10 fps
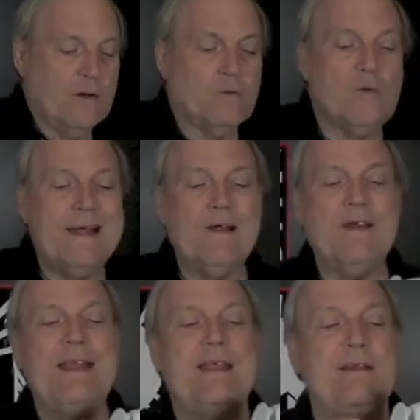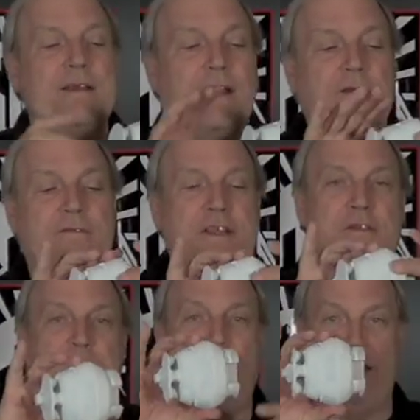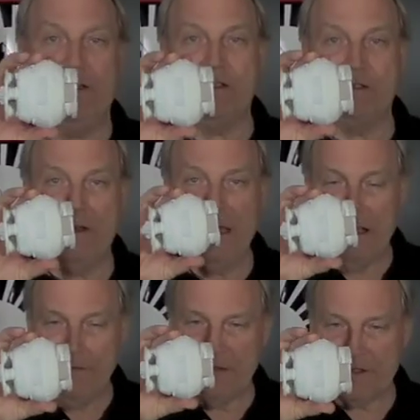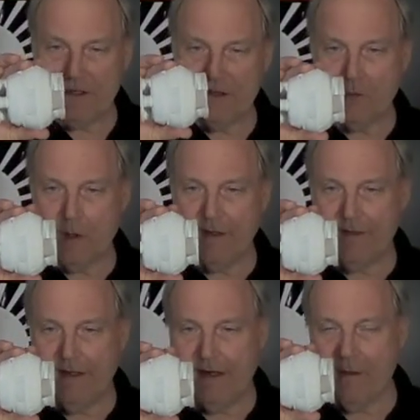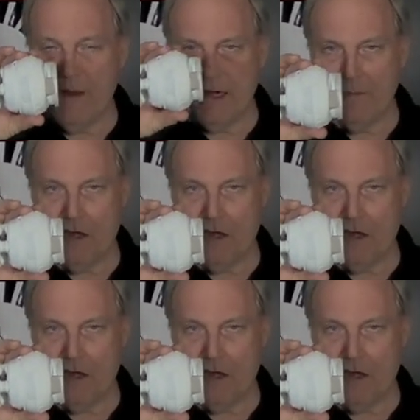rear end of this piece, this is what the command